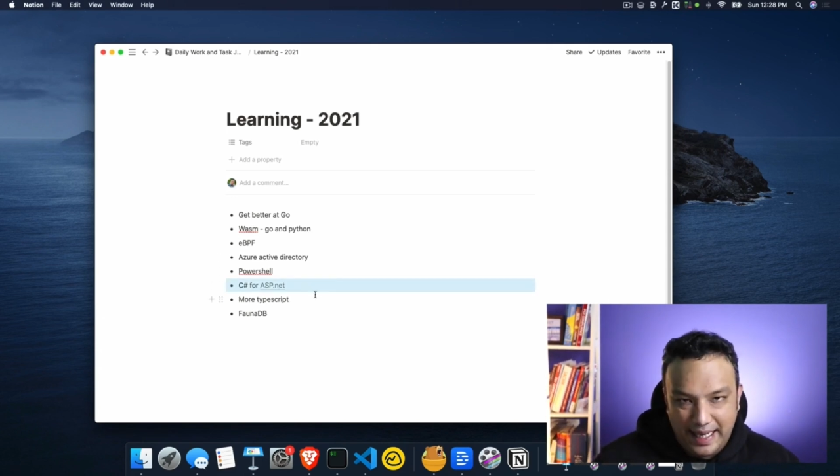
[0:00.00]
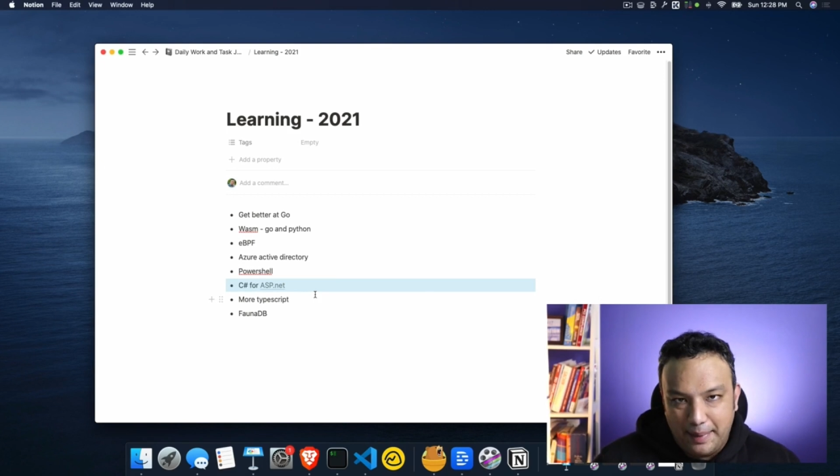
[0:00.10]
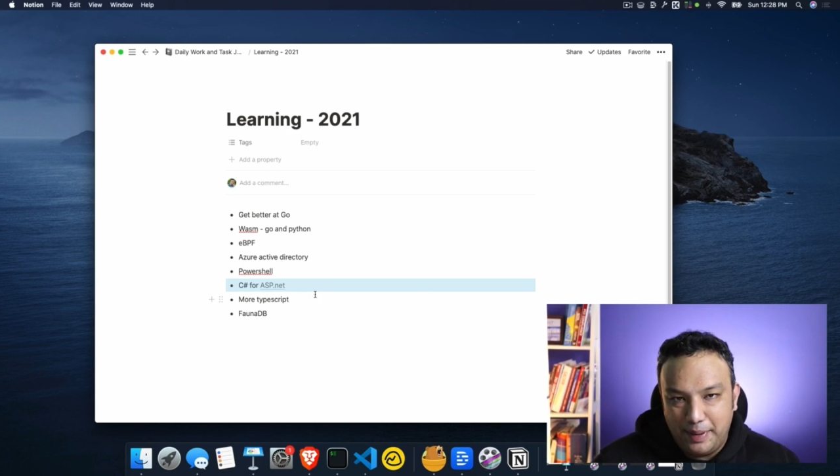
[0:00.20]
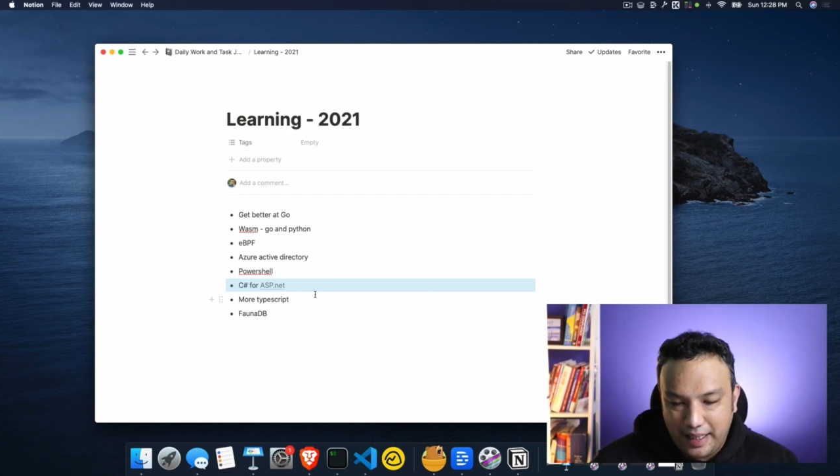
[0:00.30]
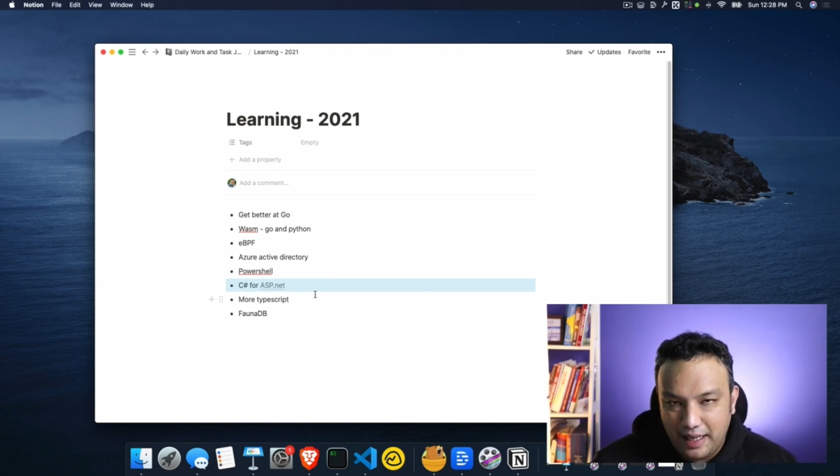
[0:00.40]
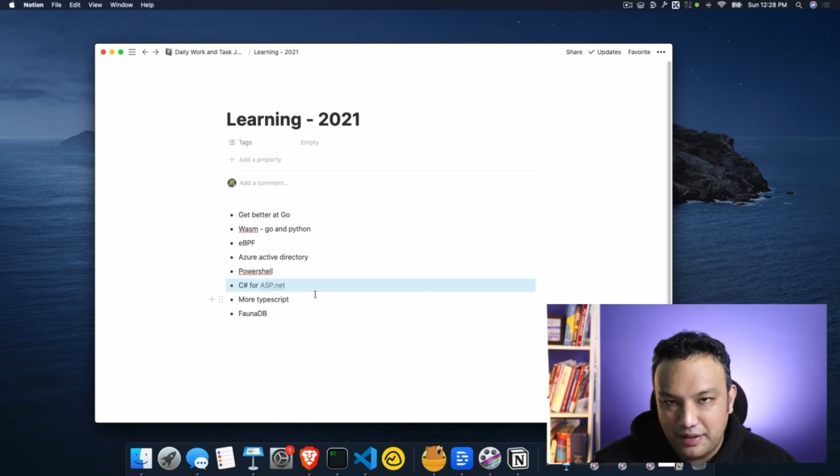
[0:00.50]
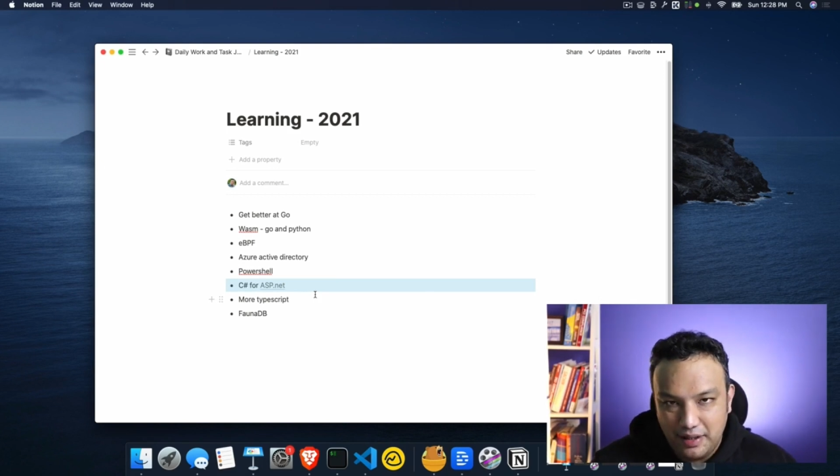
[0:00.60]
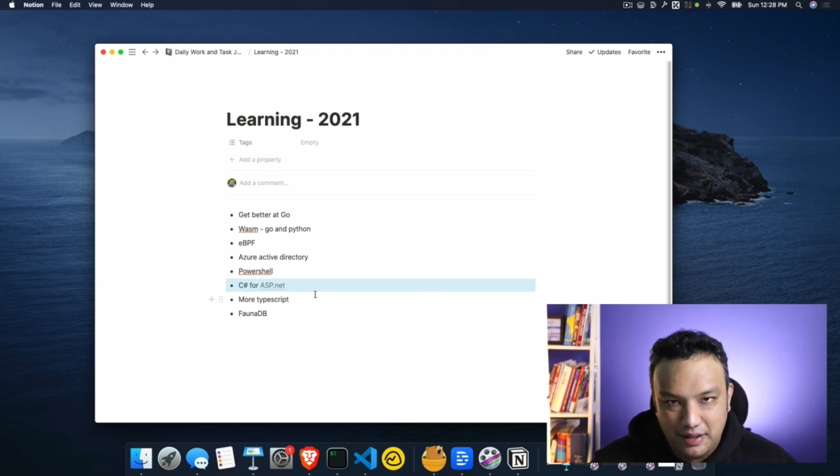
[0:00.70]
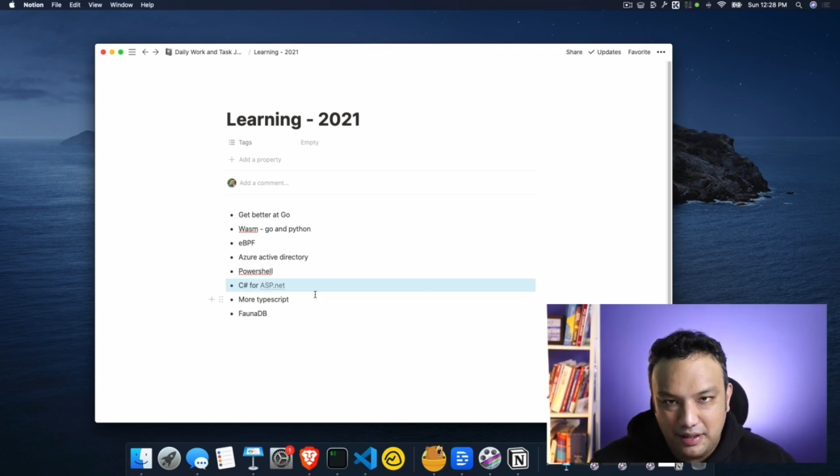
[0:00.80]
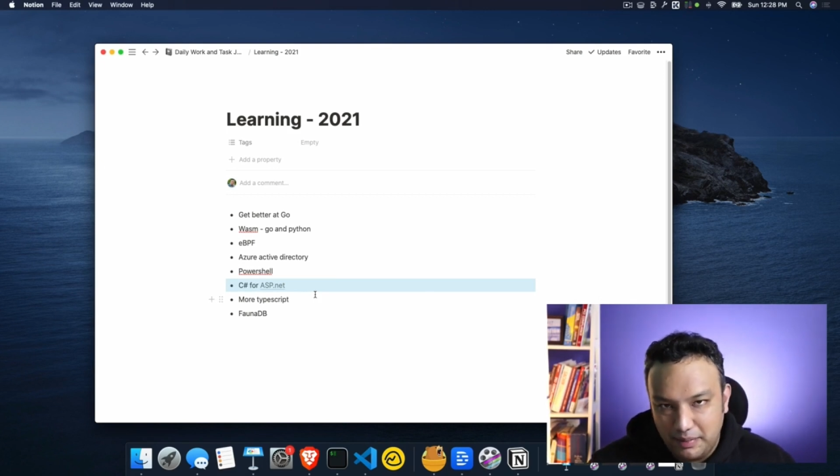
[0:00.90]
applications
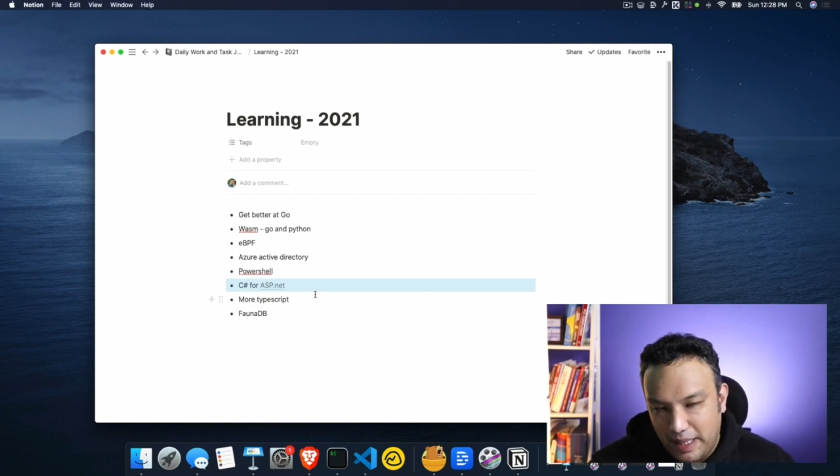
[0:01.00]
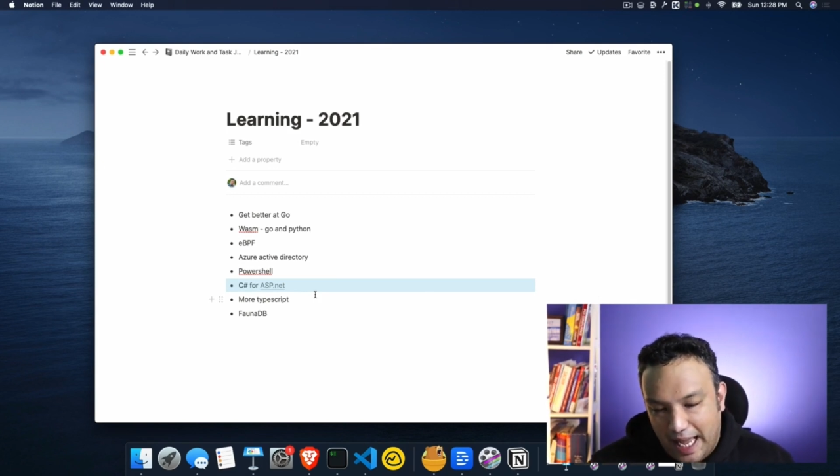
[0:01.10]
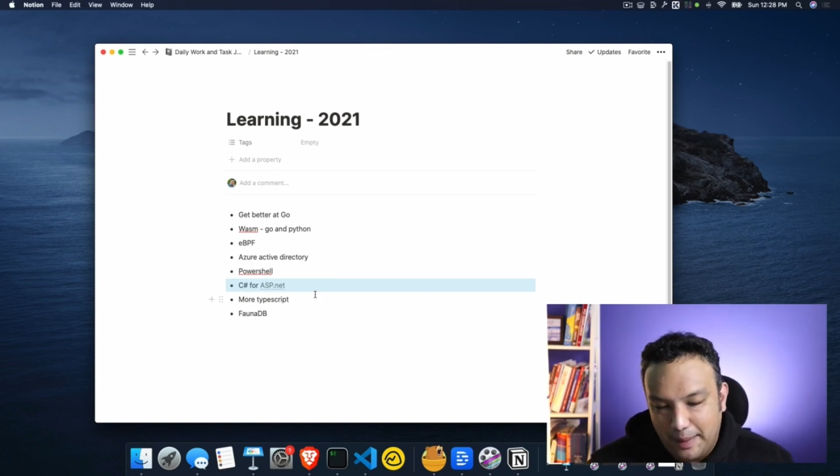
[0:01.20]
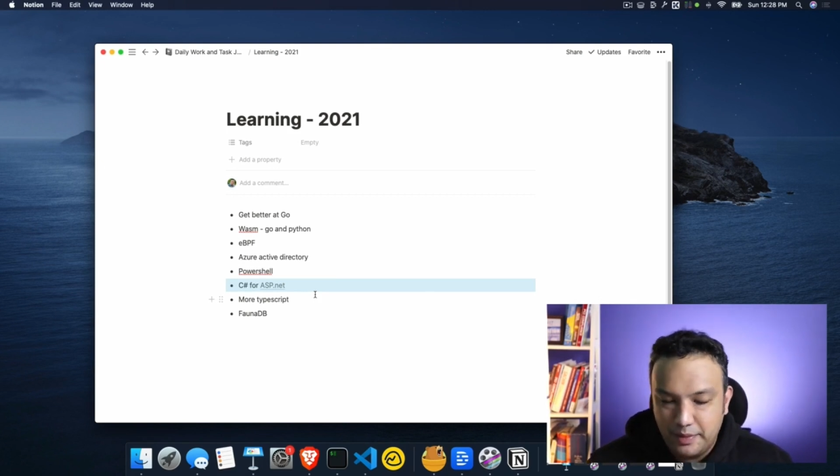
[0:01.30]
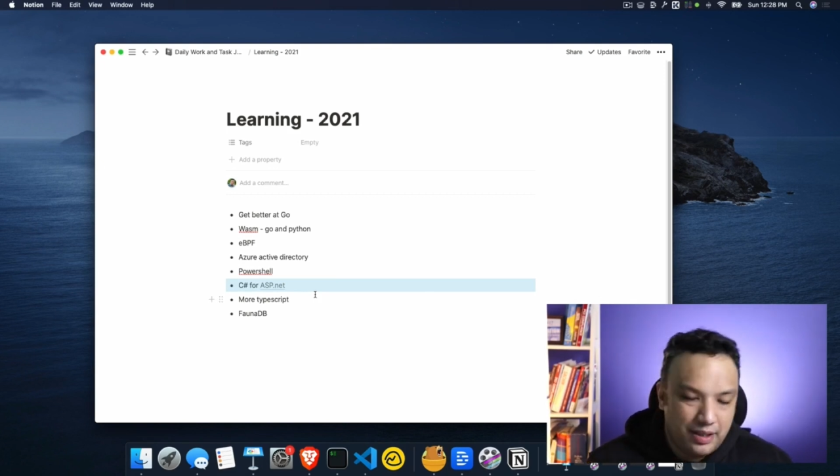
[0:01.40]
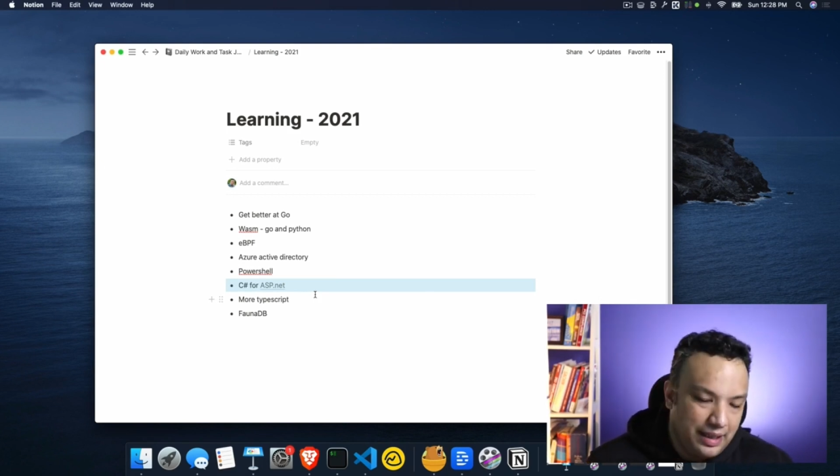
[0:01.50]
and some labs.